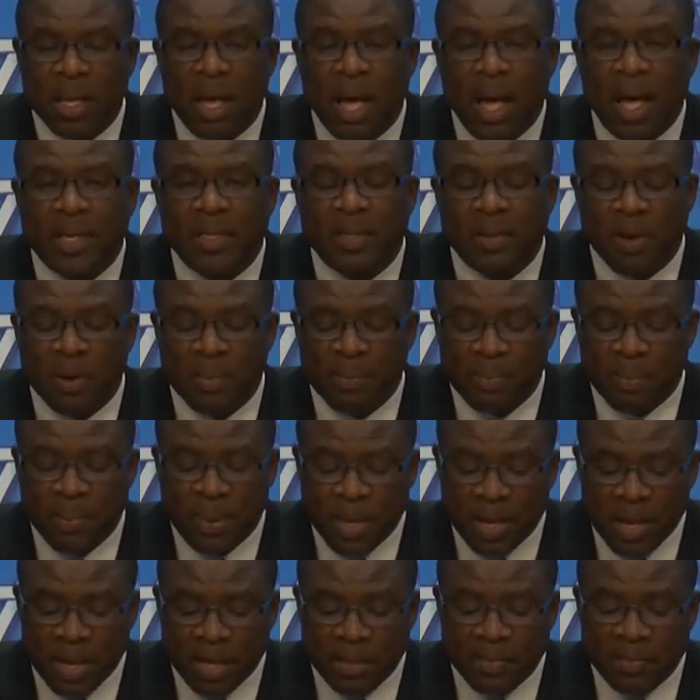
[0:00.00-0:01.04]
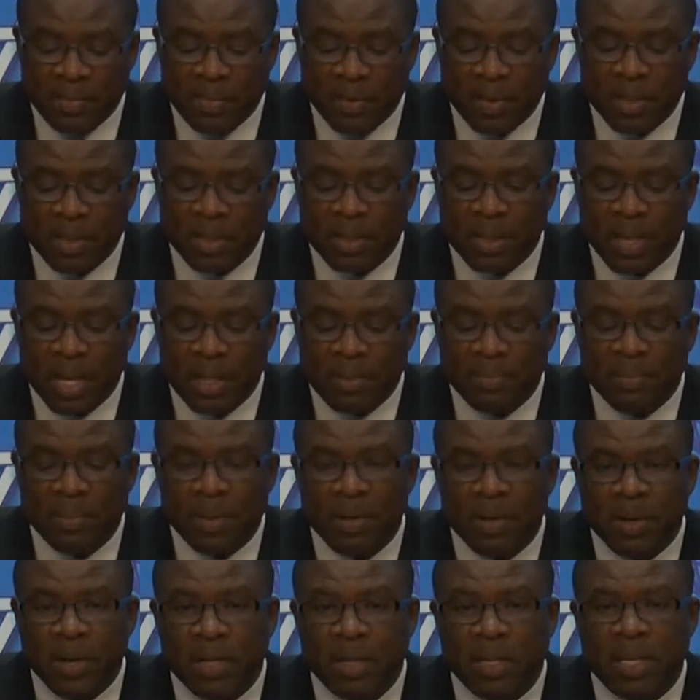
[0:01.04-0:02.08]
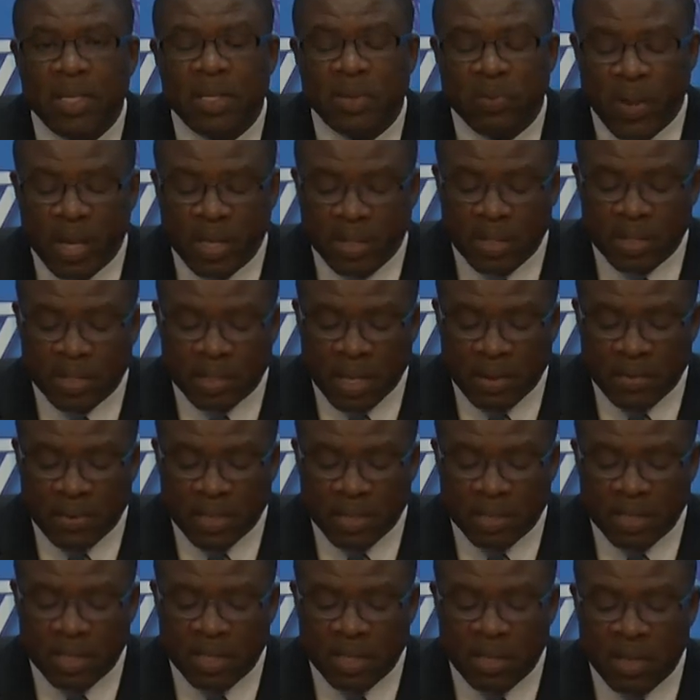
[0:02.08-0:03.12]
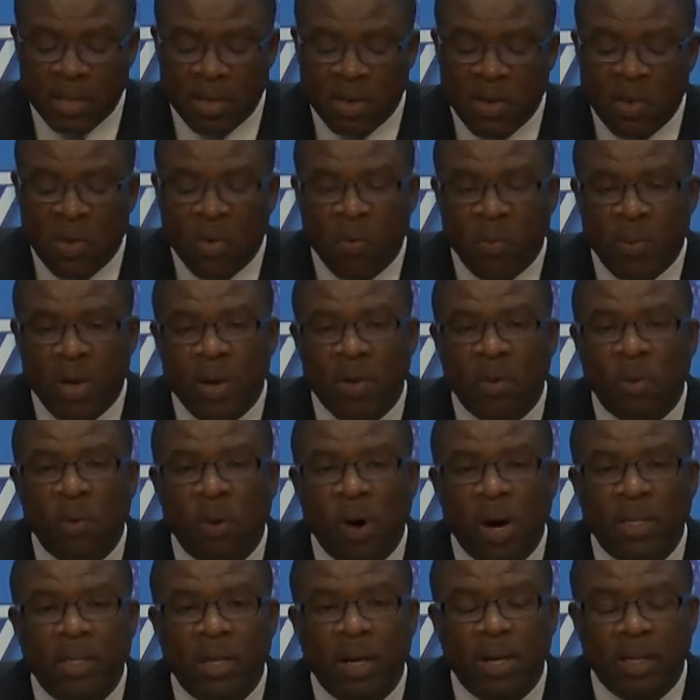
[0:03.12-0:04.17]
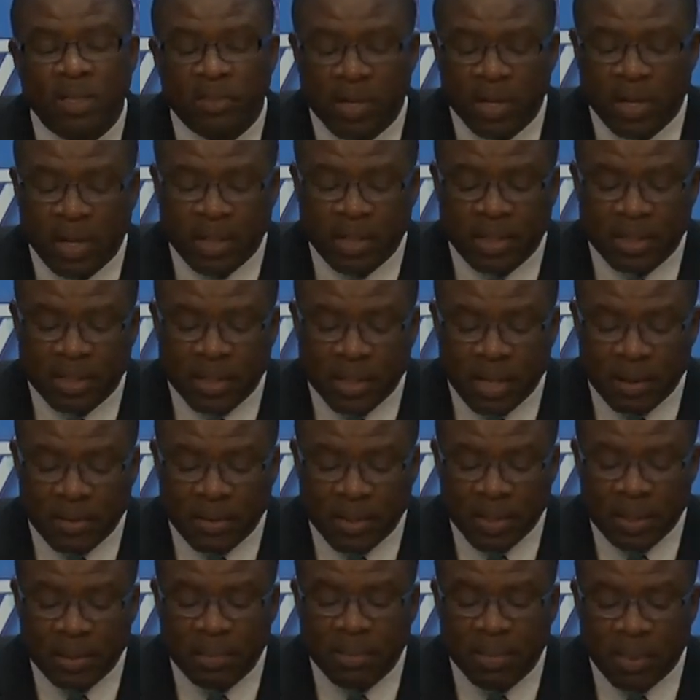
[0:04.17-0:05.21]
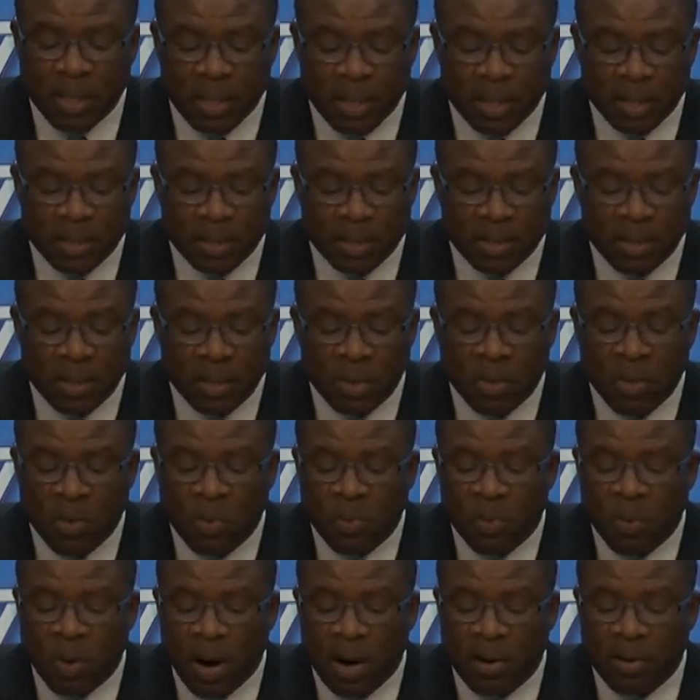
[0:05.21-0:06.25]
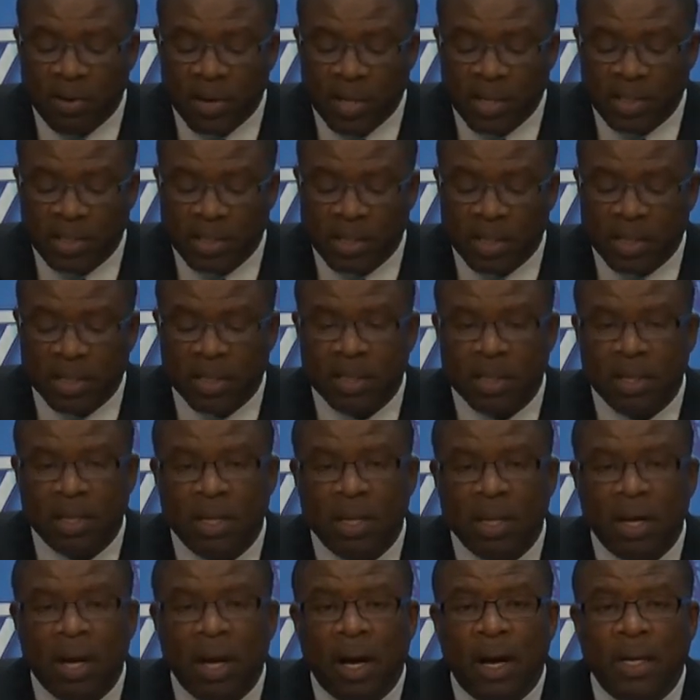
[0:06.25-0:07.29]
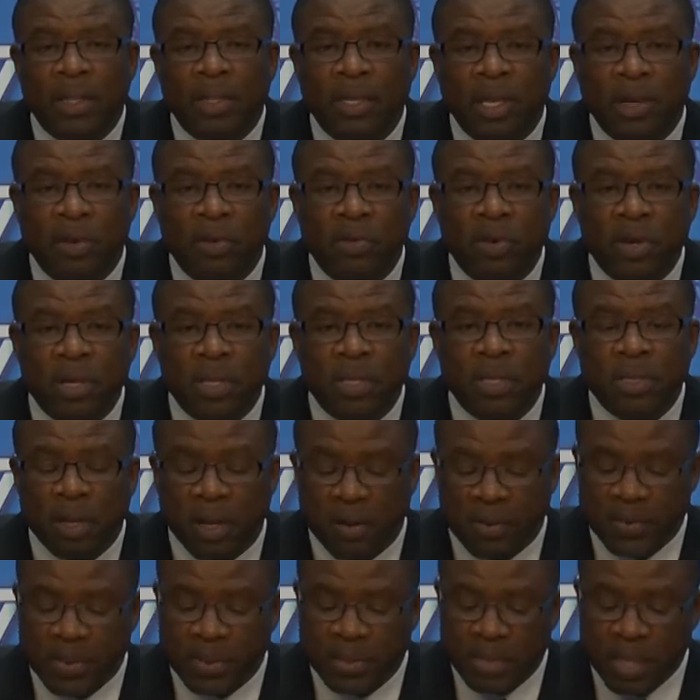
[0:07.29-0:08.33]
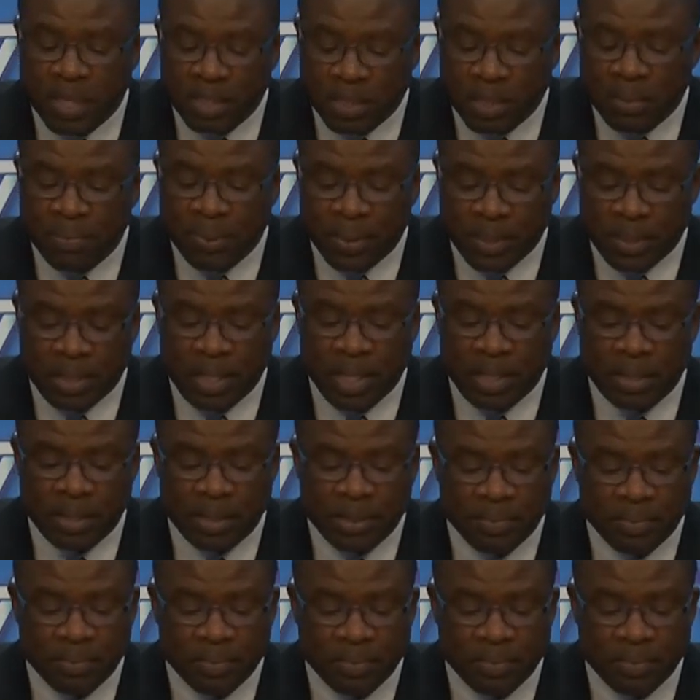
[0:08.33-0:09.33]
as compared for the said period in 2017, where 107 males were arrested, a decrease of 60%.